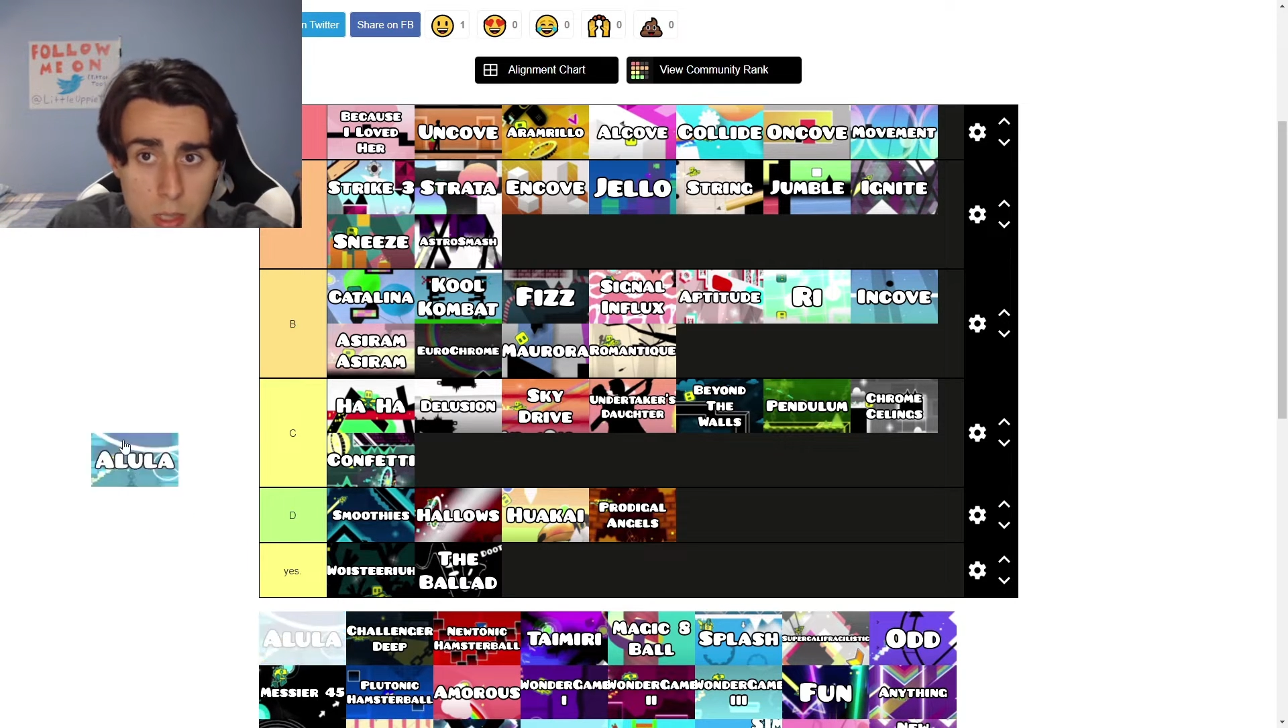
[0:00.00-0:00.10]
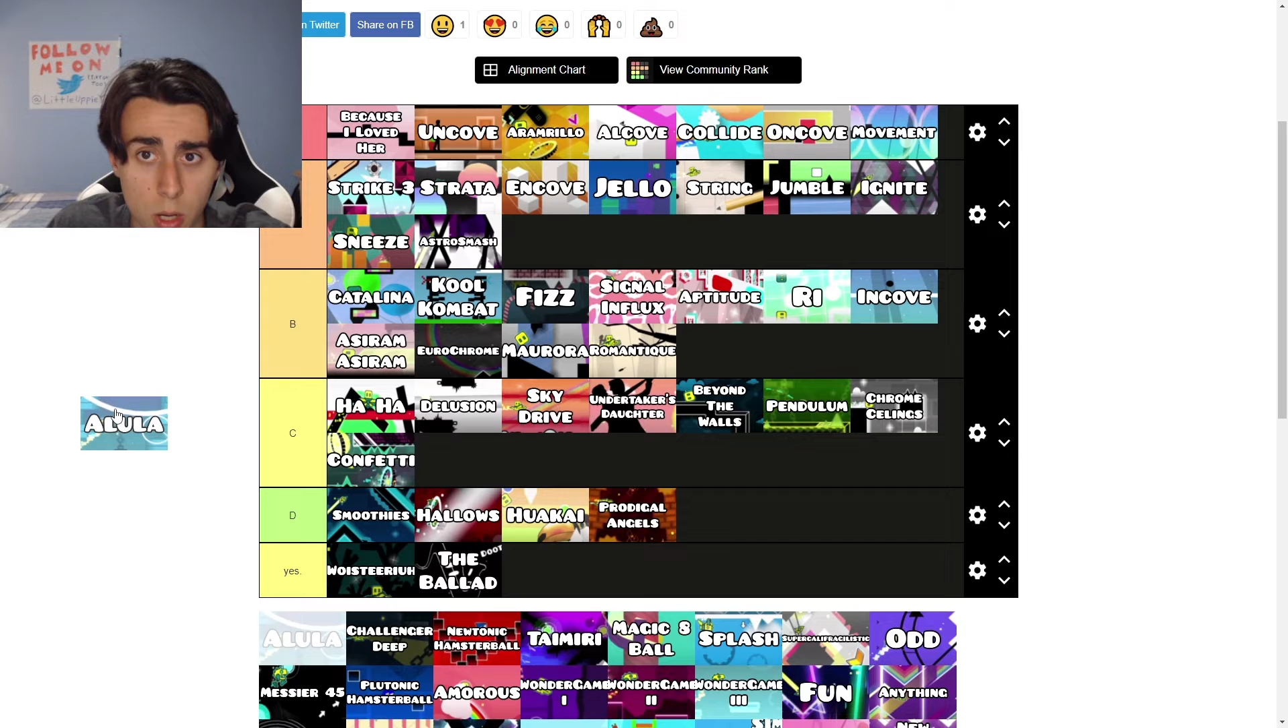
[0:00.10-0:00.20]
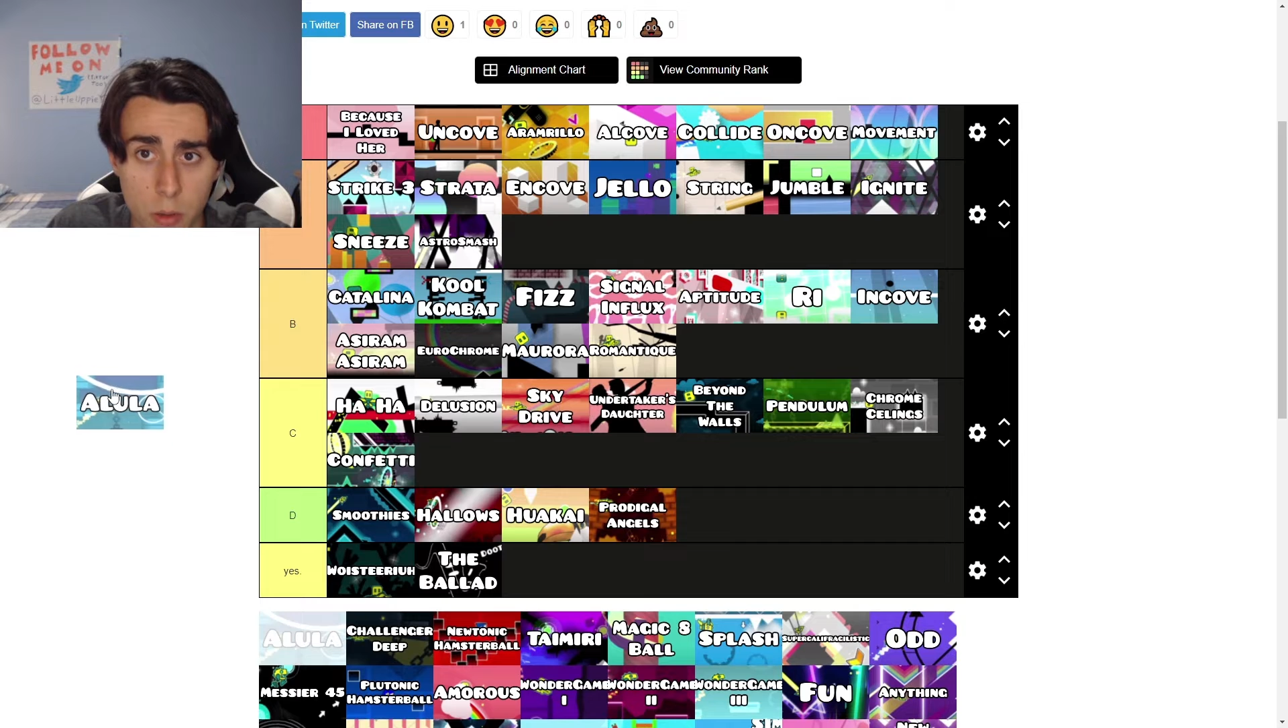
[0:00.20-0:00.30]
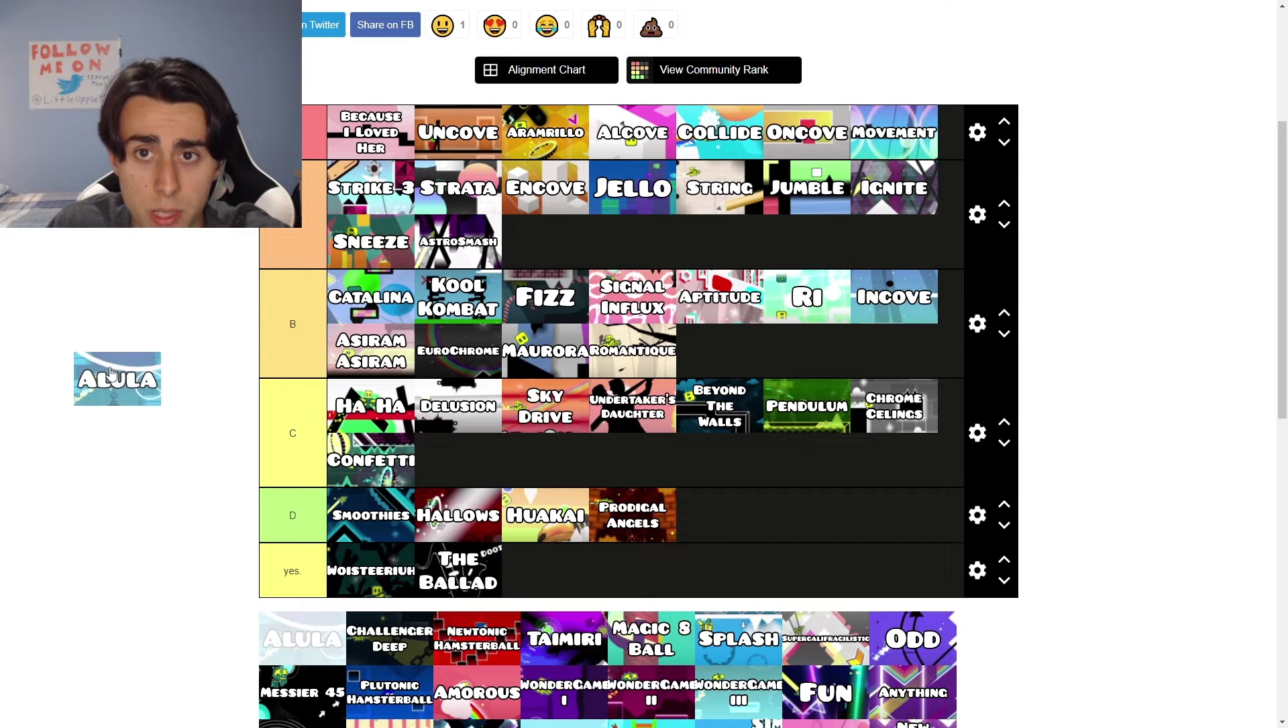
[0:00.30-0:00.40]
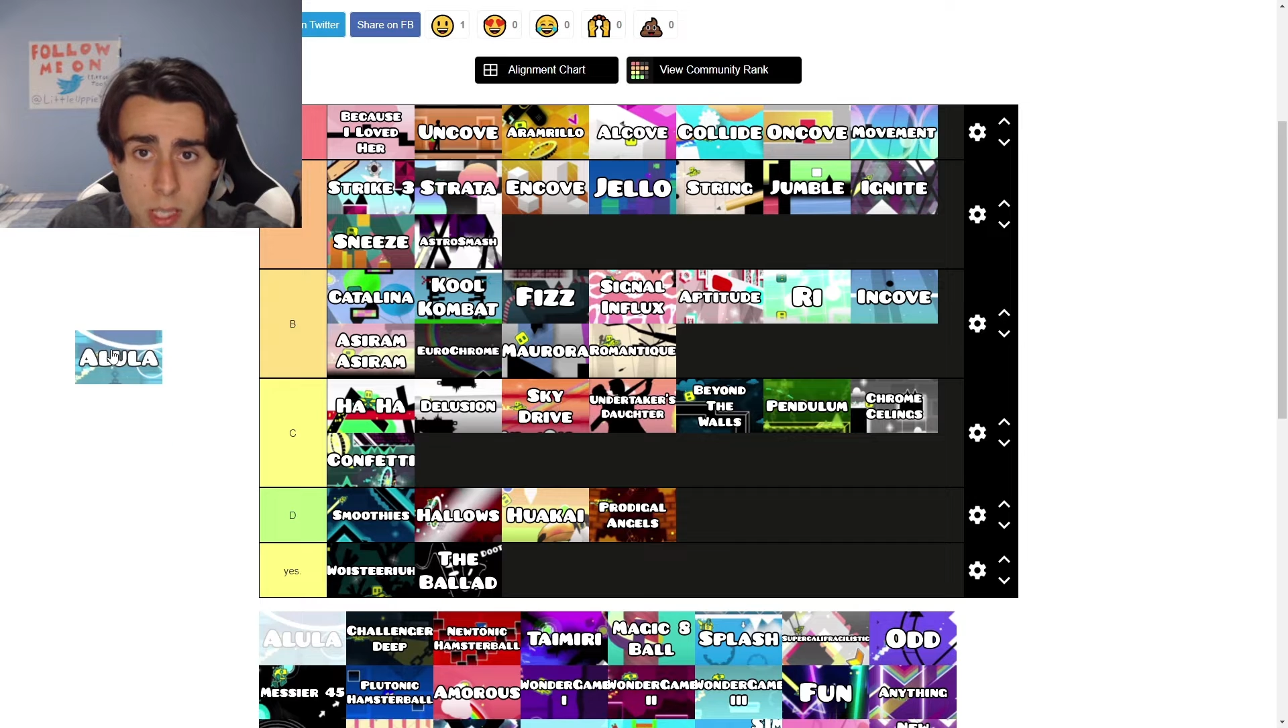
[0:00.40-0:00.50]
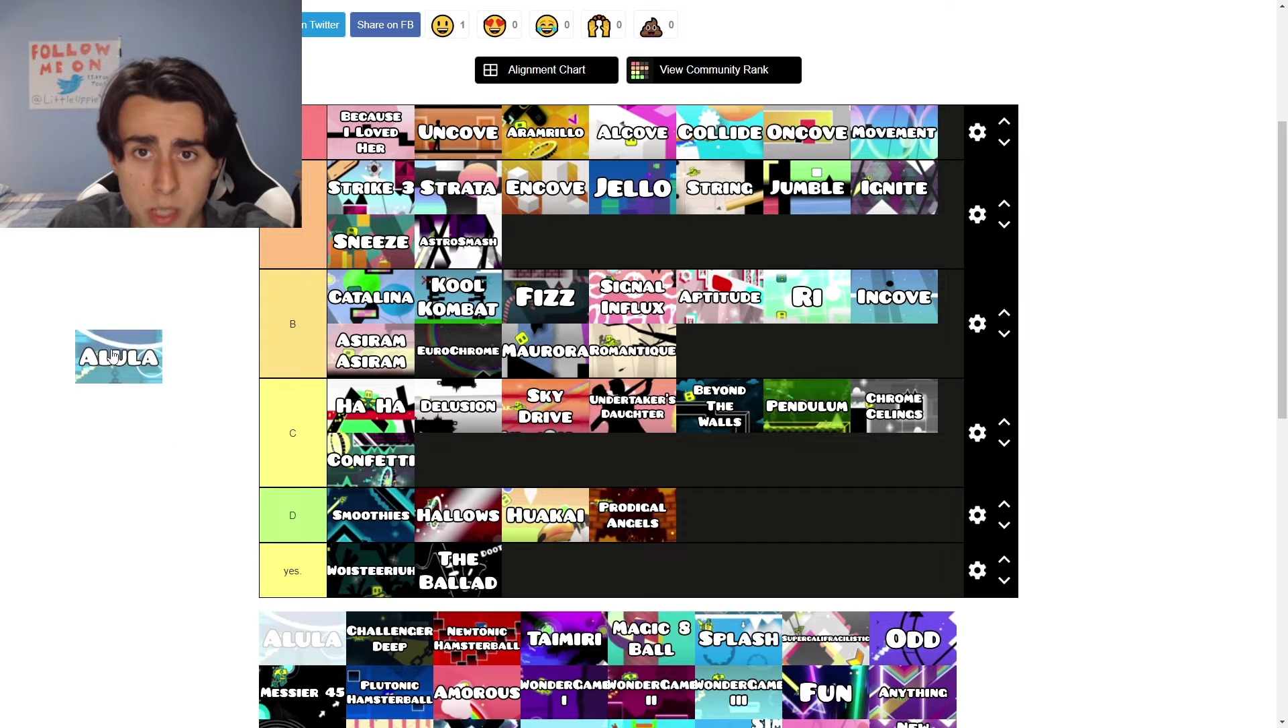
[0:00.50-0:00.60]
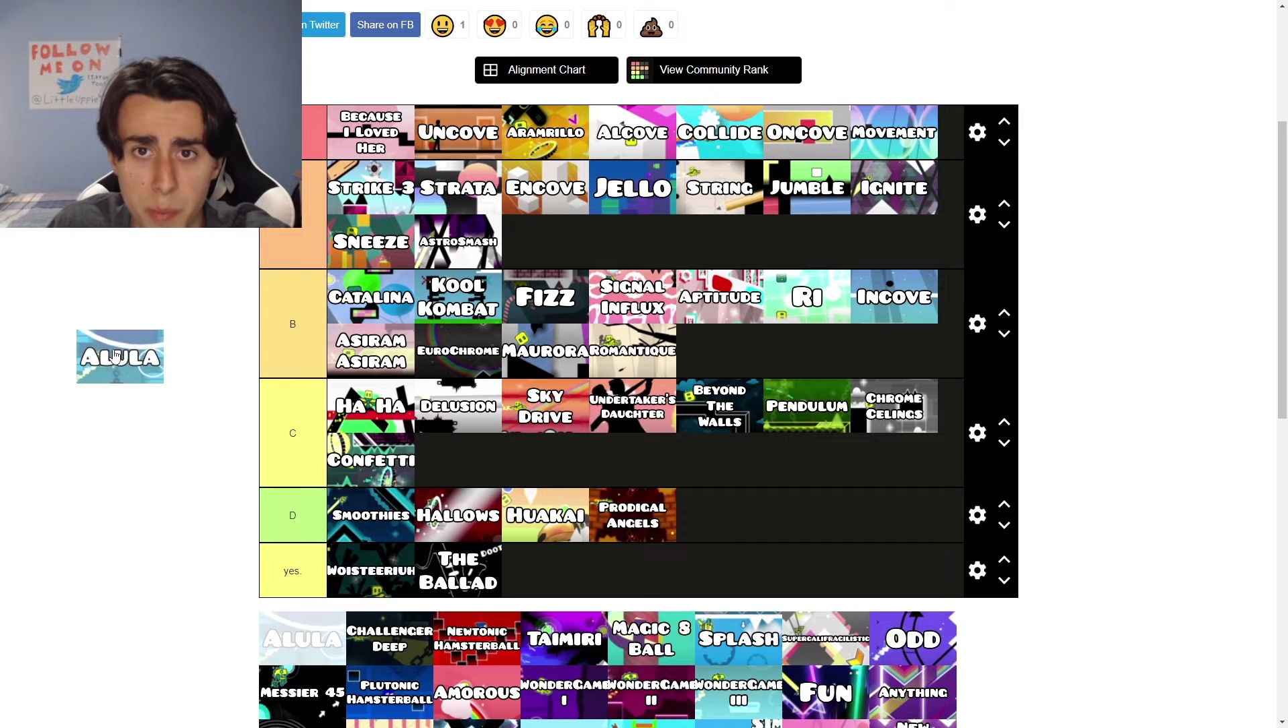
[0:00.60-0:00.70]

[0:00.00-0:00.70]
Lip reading: So this is